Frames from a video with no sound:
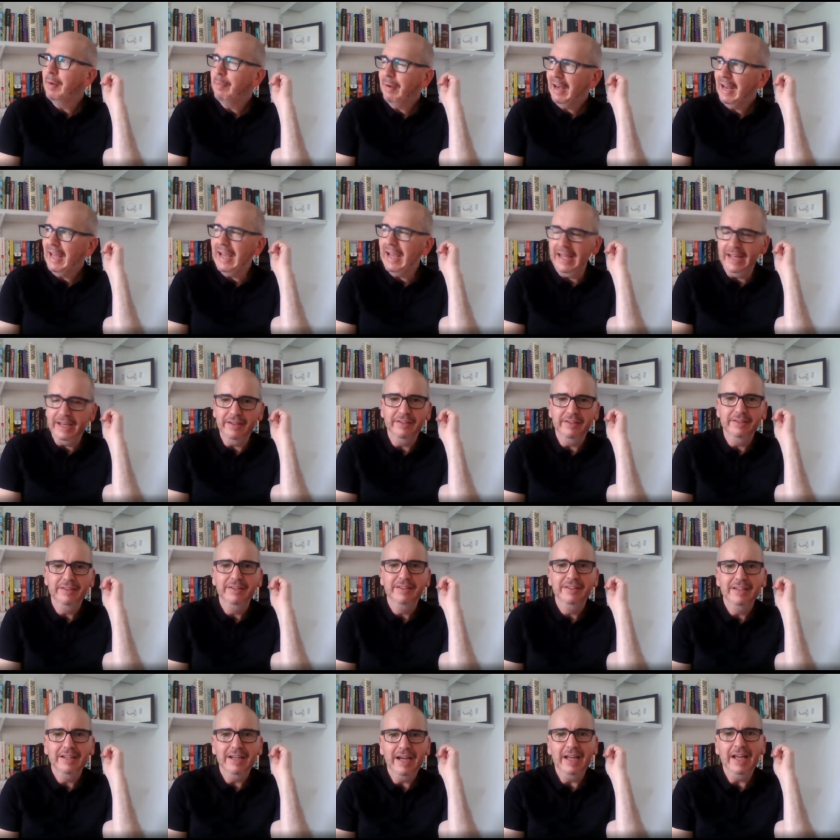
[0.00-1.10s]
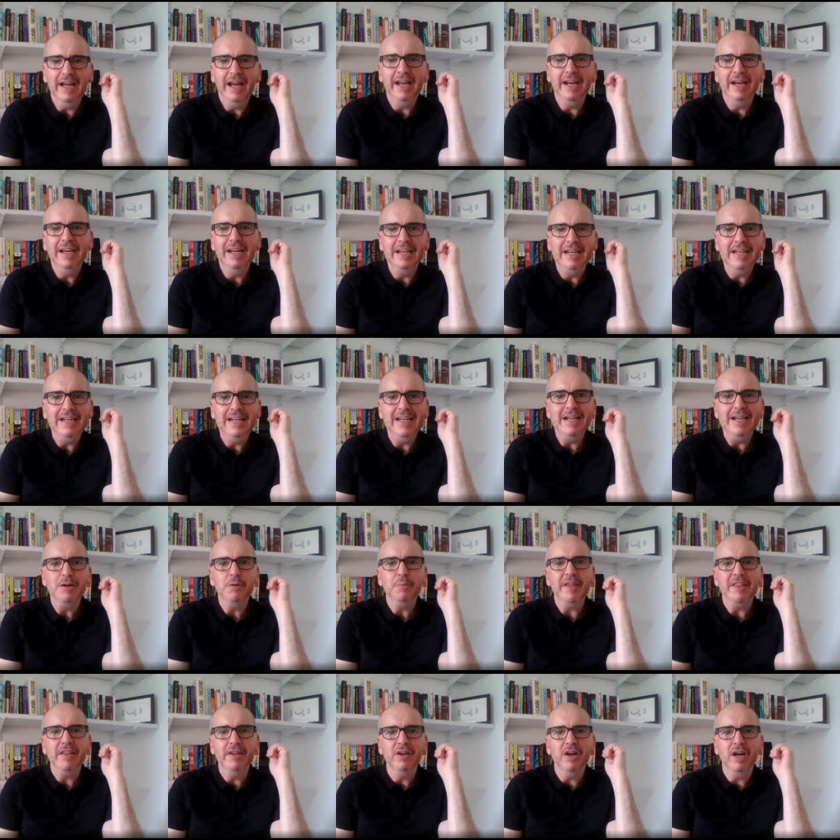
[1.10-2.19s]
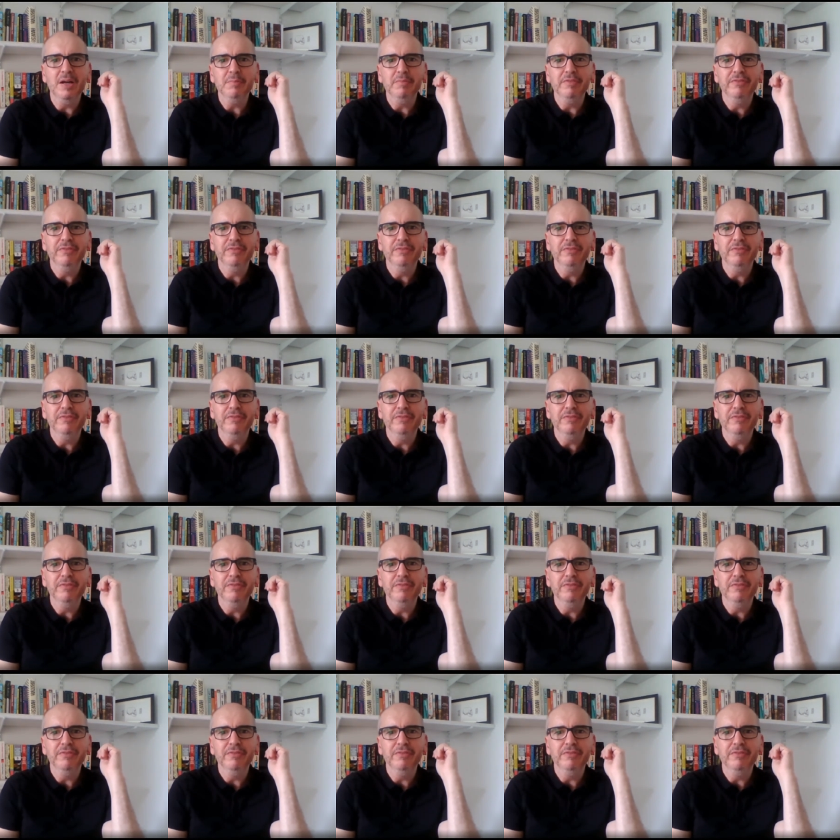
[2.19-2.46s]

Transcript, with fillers: plan and a little bit the night